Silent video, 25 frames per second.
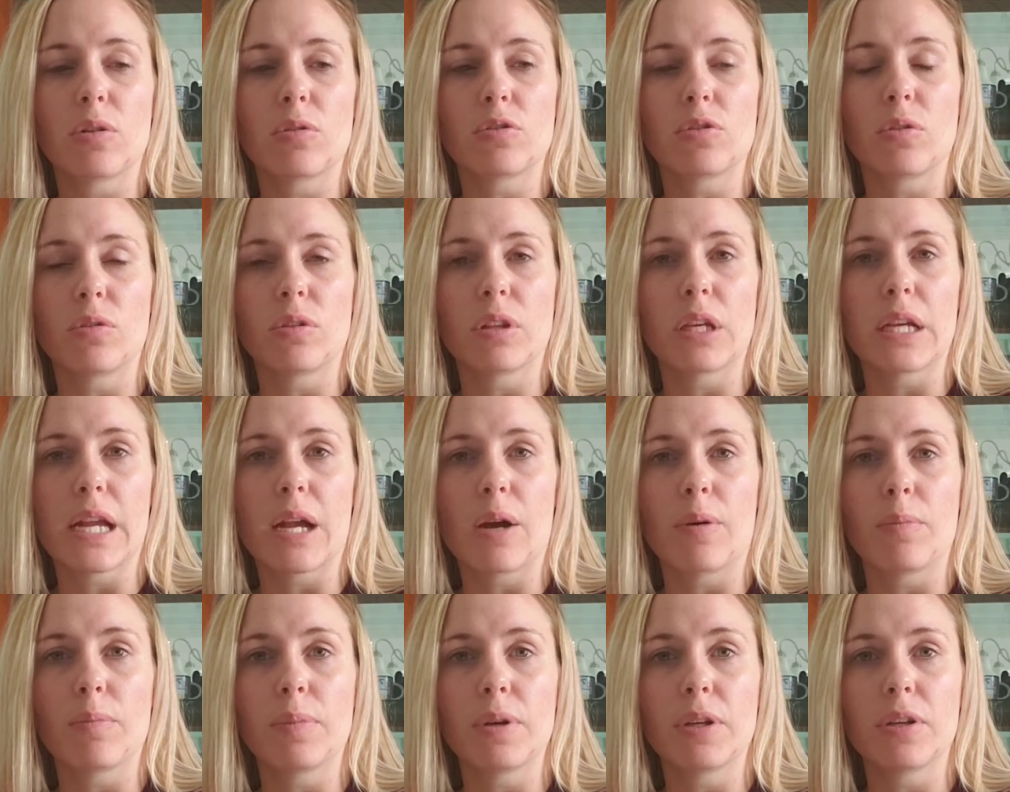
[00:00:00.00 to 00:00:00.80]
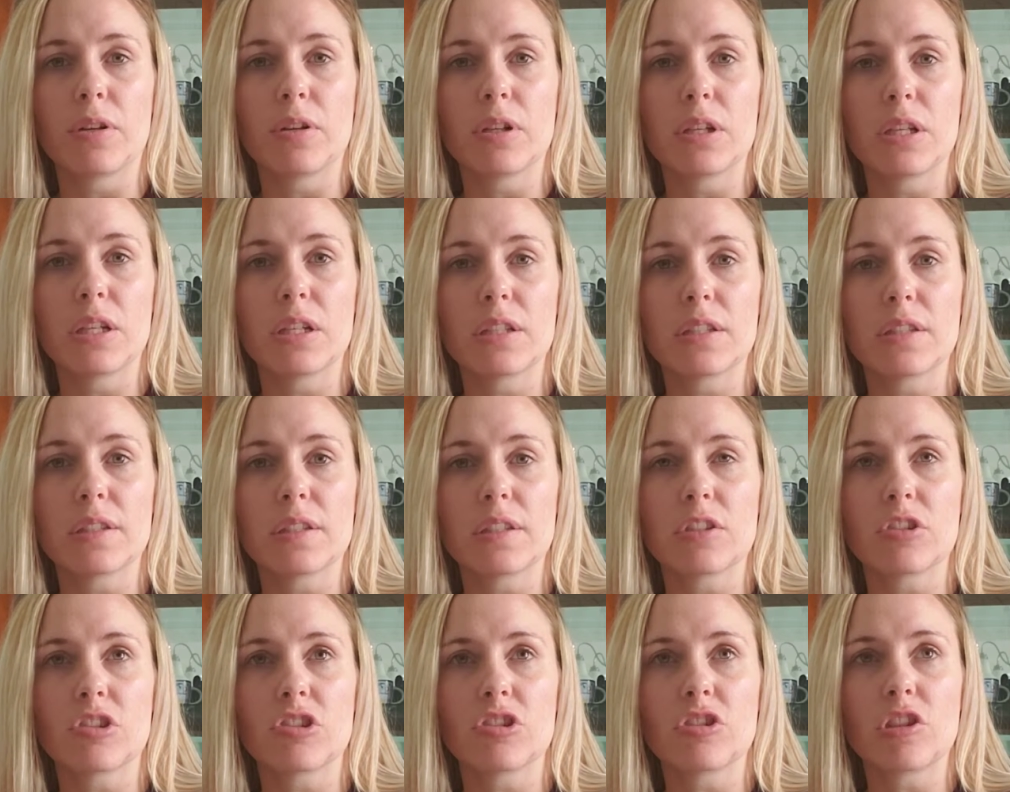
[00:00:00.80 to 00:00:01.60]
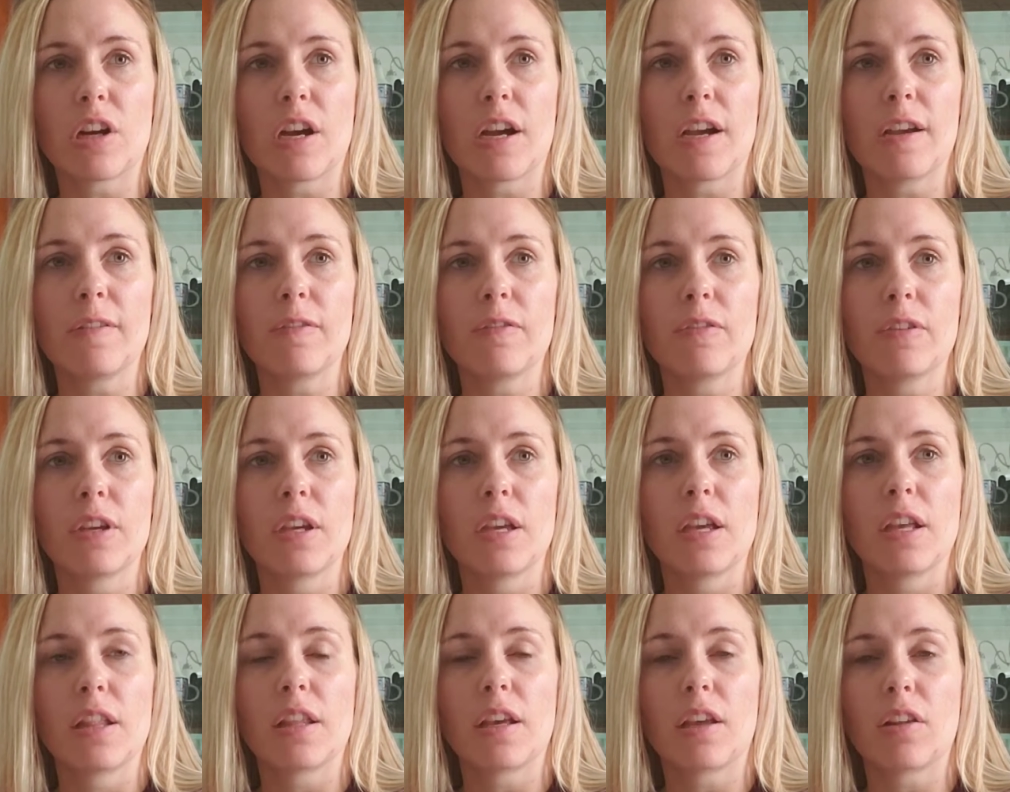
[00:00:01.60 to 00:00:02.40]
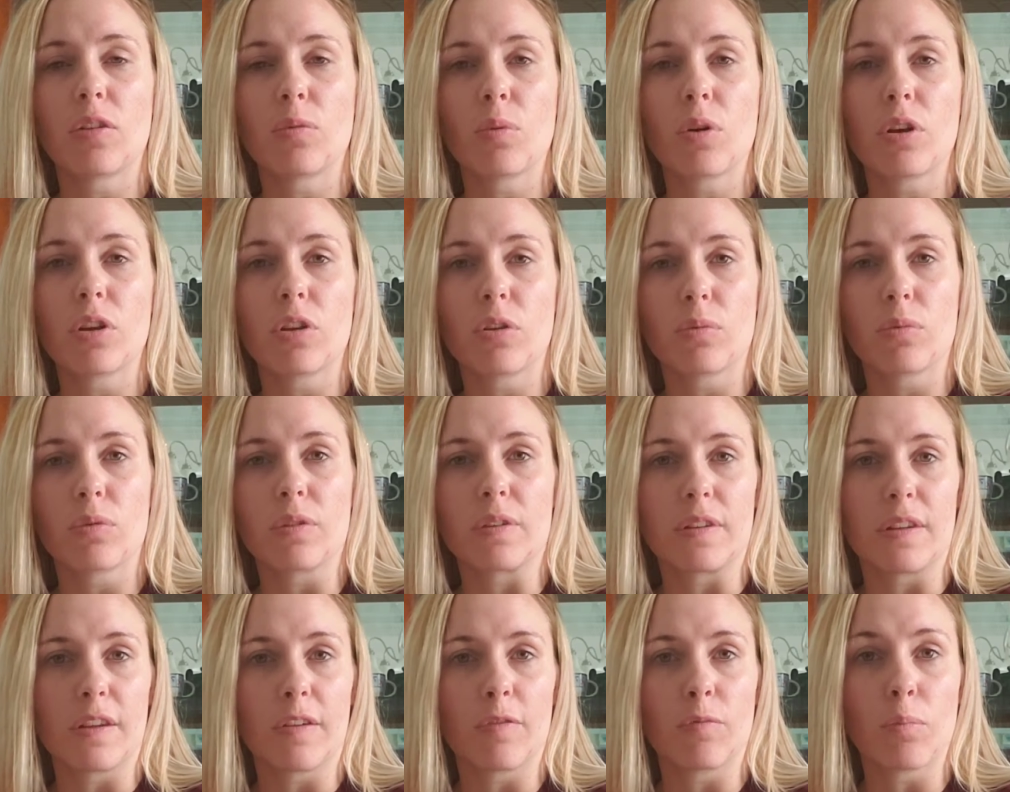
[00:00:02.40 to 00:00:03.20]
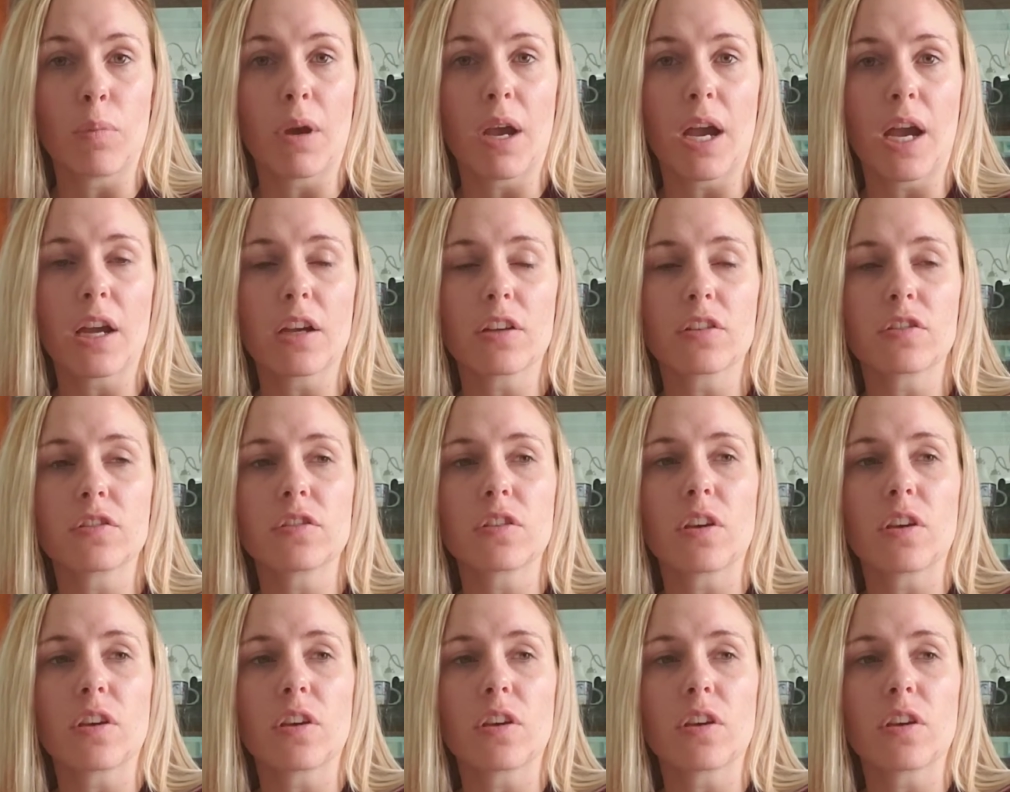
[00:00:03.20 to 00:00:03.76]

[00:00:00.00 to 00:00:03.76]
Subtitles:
doling out bitterness and strife, that's what you'll receive back.